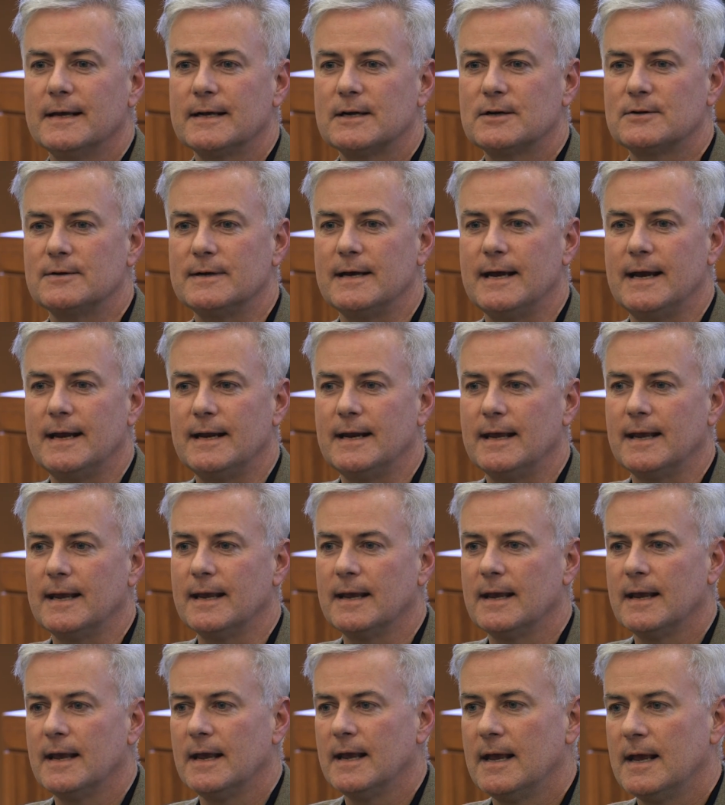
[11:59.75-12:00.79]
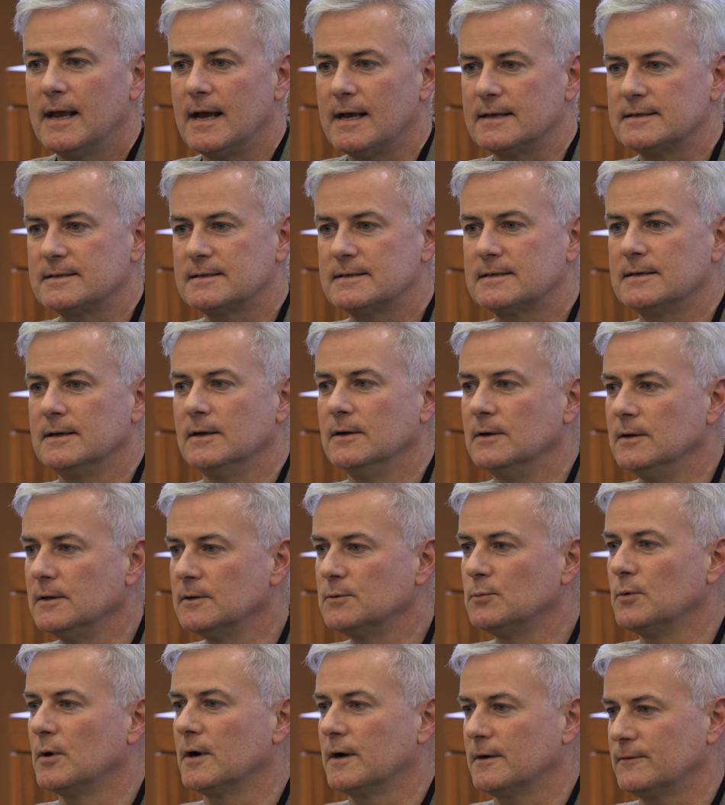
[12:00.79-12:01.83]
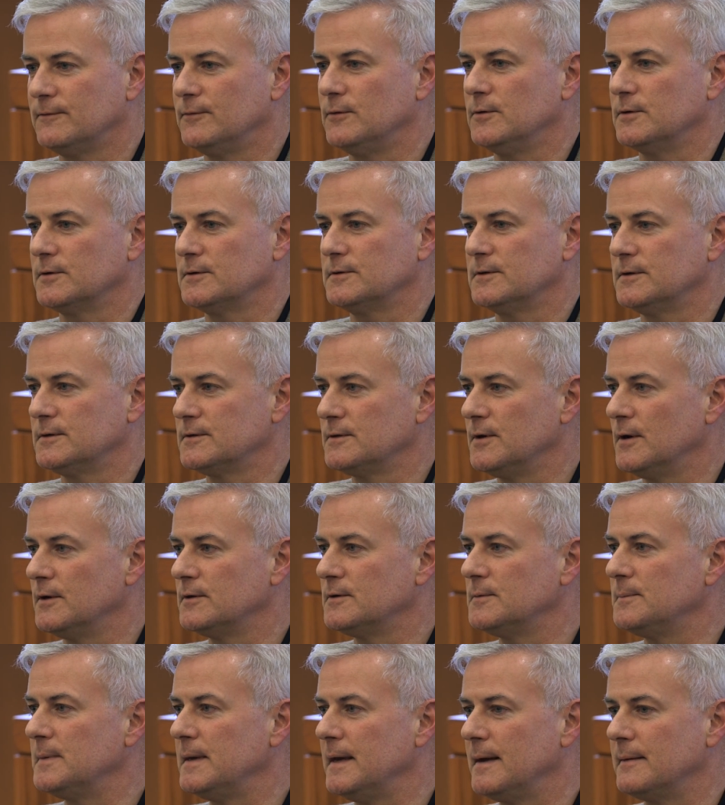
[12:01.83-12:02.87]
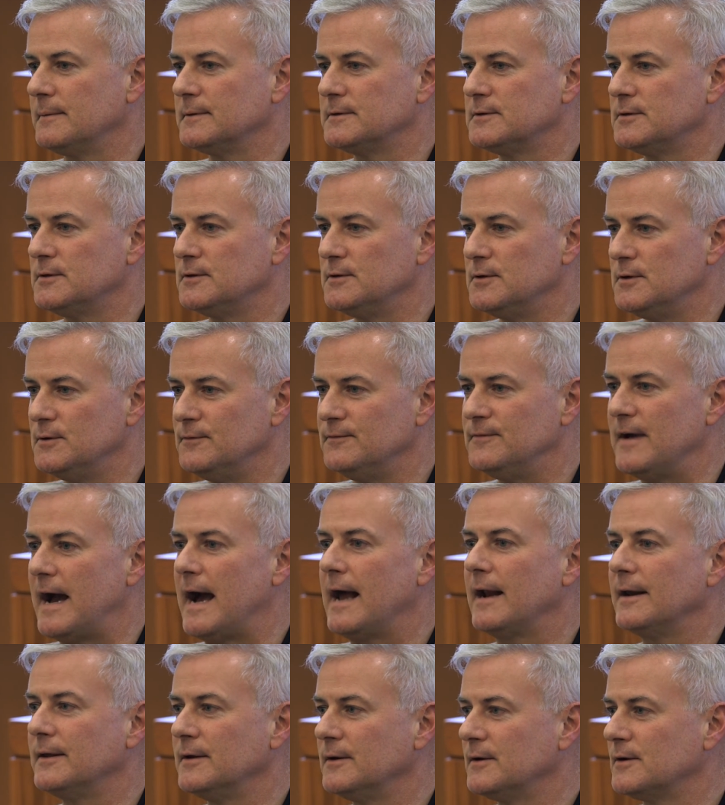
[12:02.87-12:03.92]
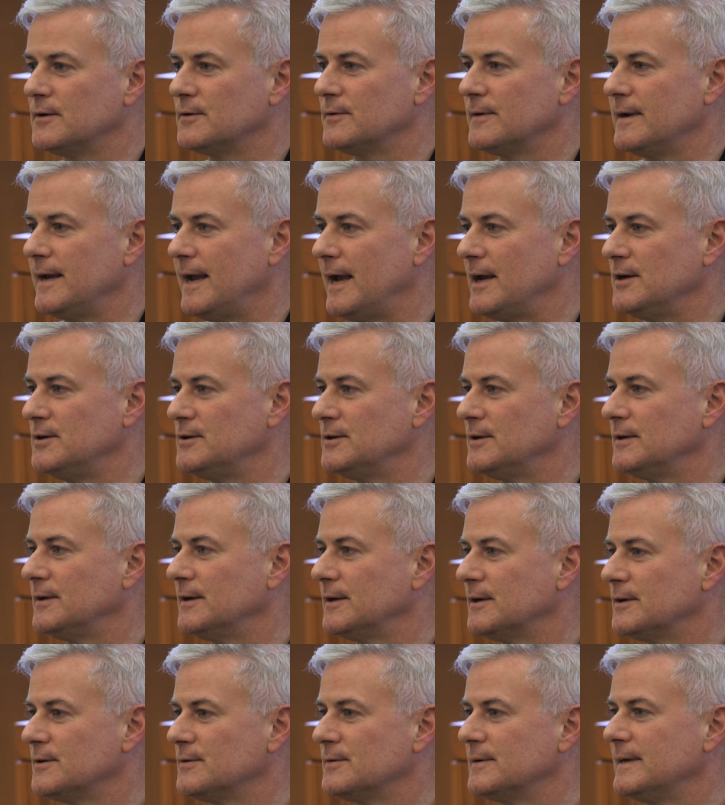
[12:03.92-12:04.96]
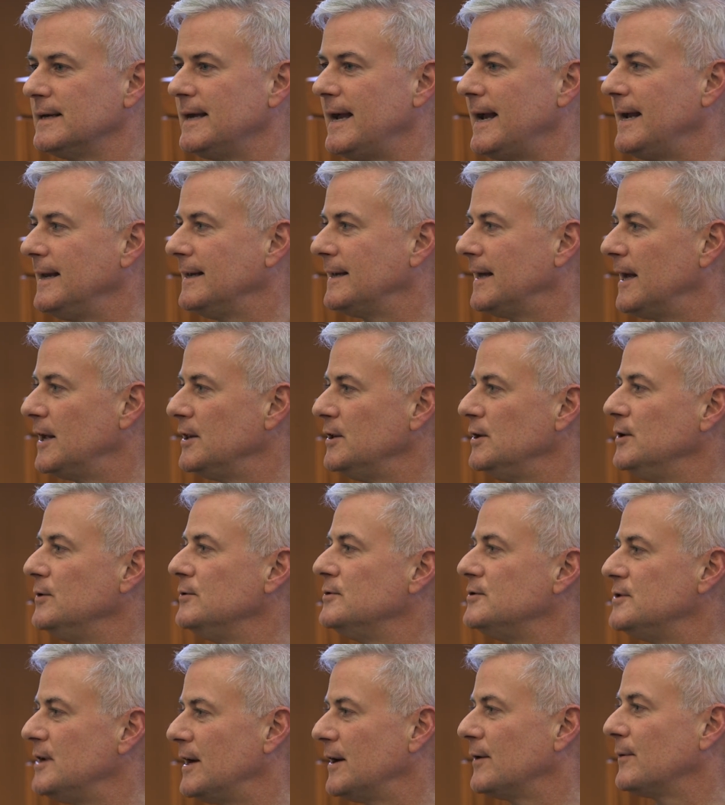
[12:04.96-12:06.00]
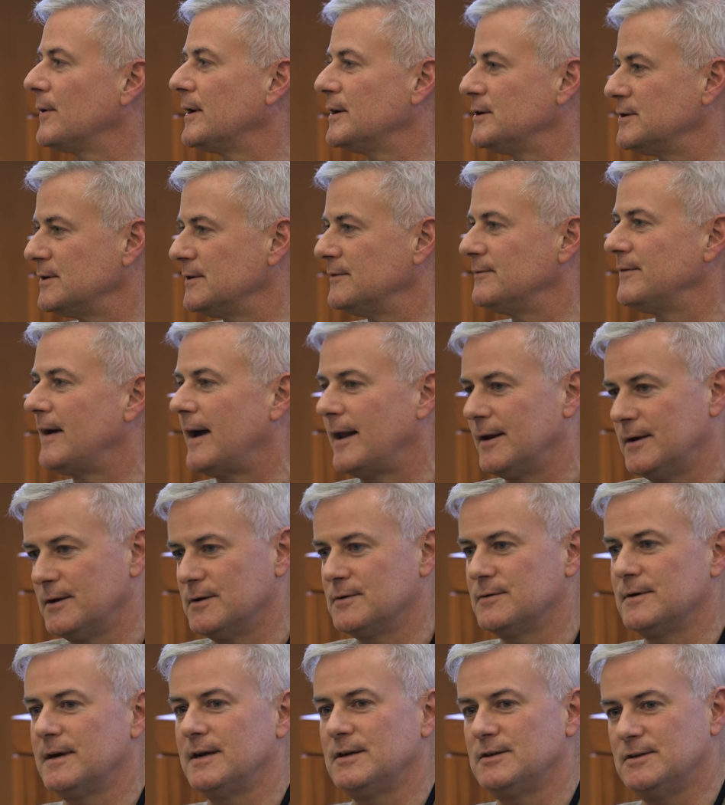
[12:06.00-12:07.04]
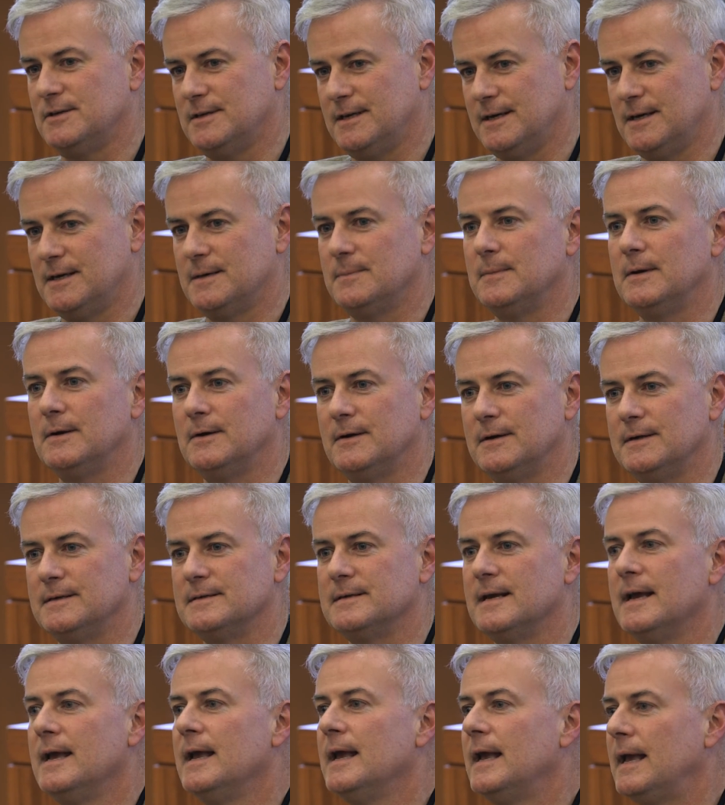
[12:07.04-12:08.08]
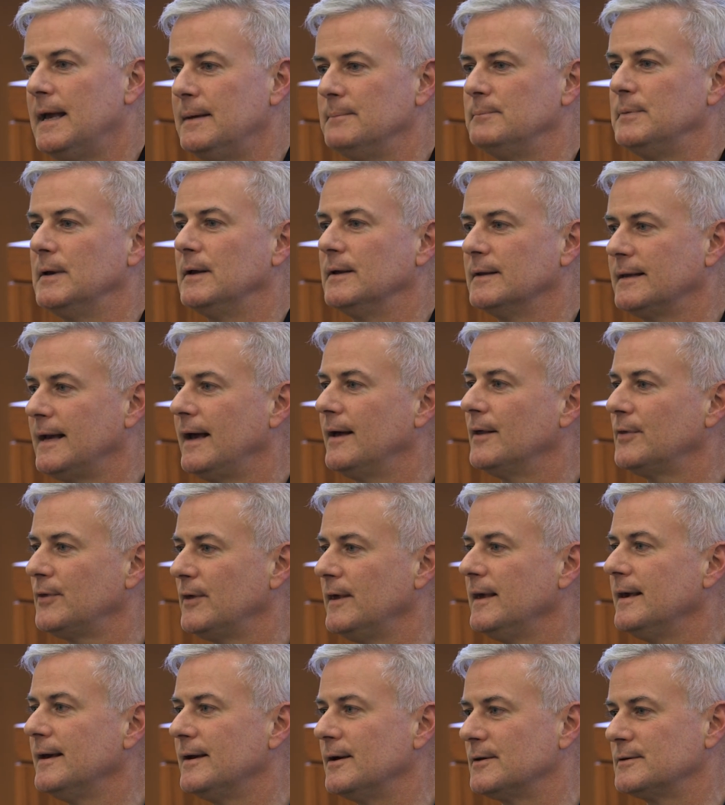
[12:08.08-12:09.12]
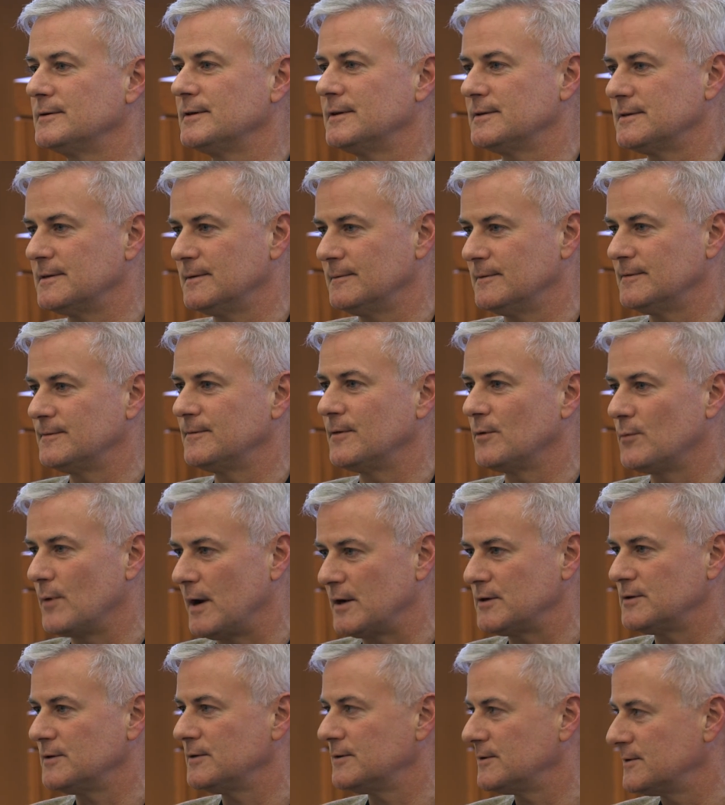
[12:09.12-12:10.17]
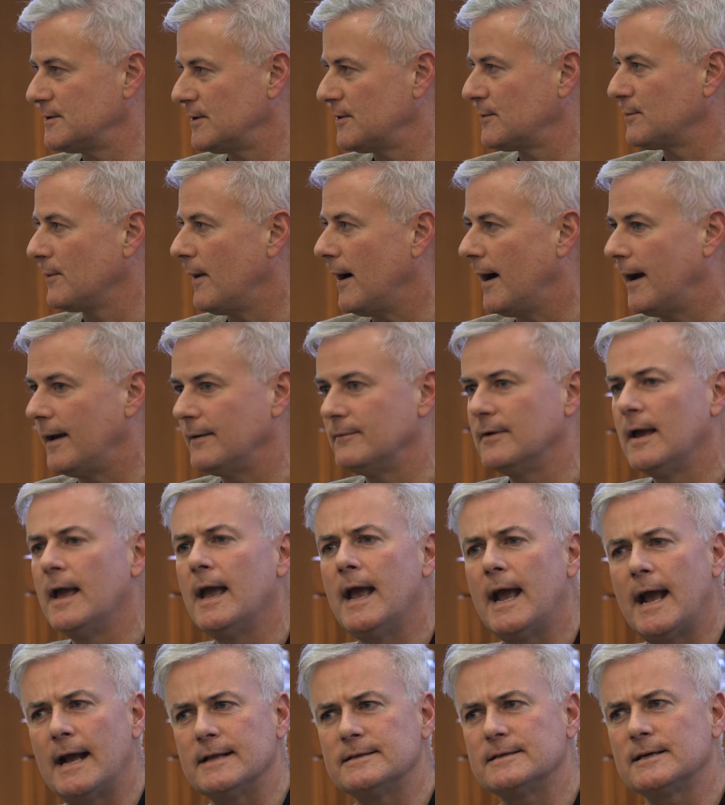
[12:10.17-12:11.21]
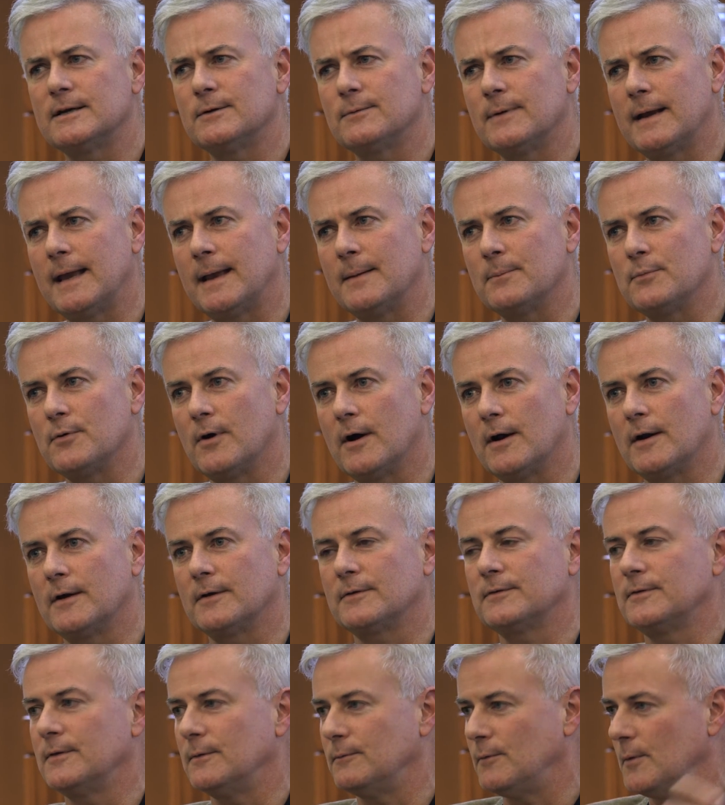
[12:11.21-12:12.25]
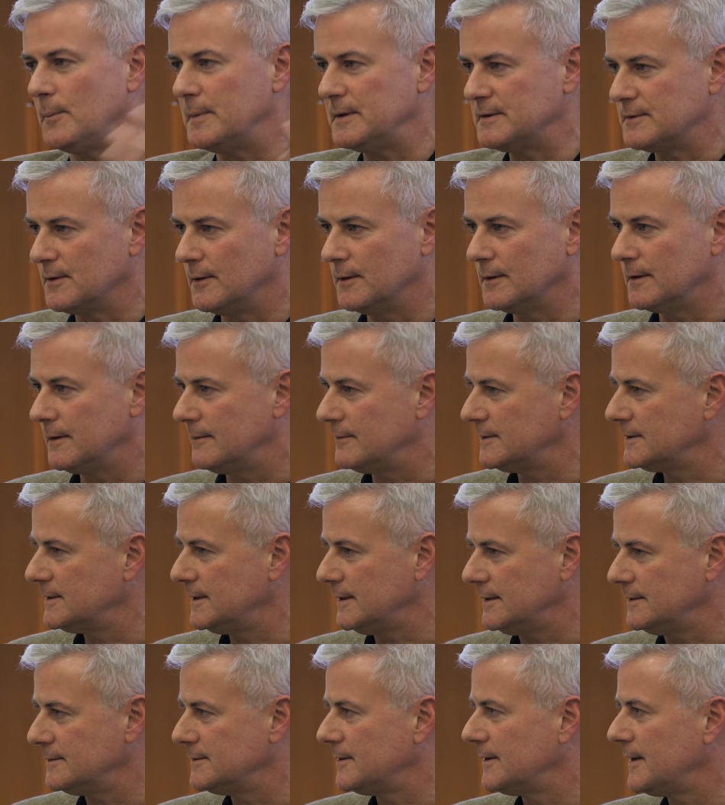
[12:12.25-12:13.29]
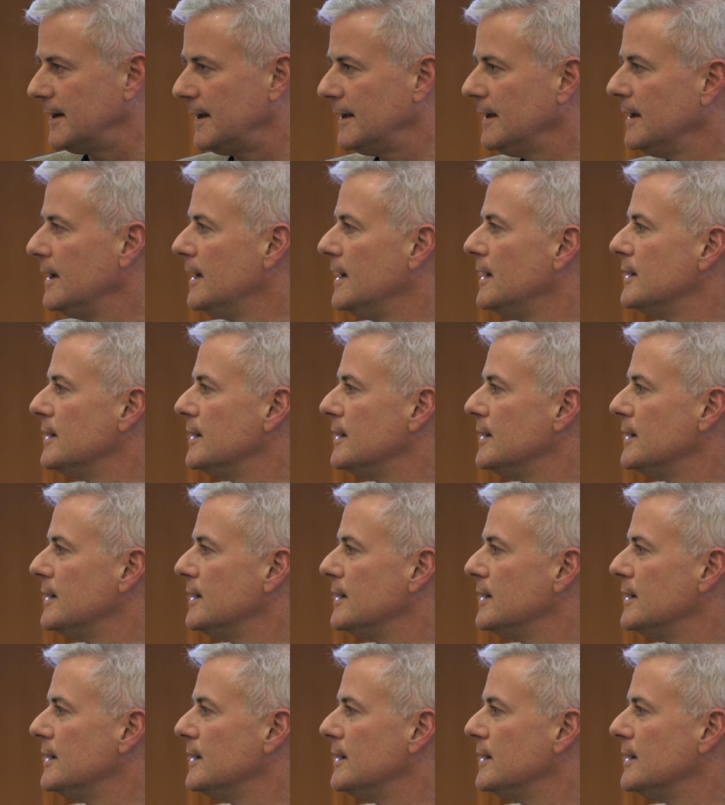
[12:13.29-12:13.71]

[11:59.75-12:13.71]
creating a skilled workforce that's going to be able to do value creation and create a new generation of value creation in communities and build healthy ecosystems for Russians to thrive and to create products that will be sold overseas, okay?